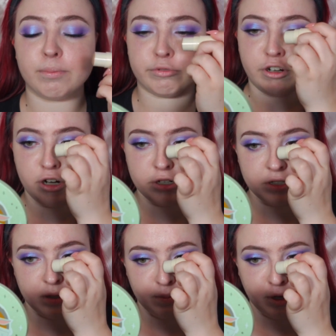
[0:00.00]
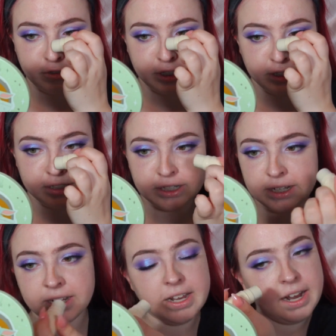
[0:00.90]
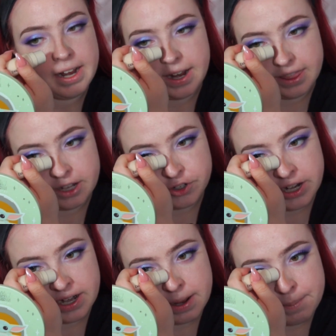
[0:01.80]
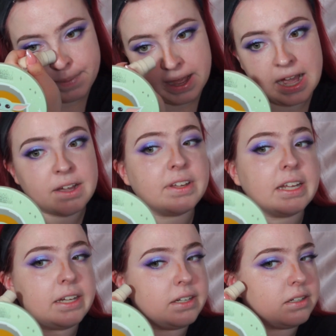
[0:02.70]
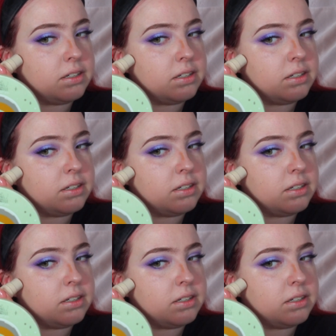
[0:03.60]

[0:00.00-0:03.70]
Bronze Multi-Stick in the shade Mojave.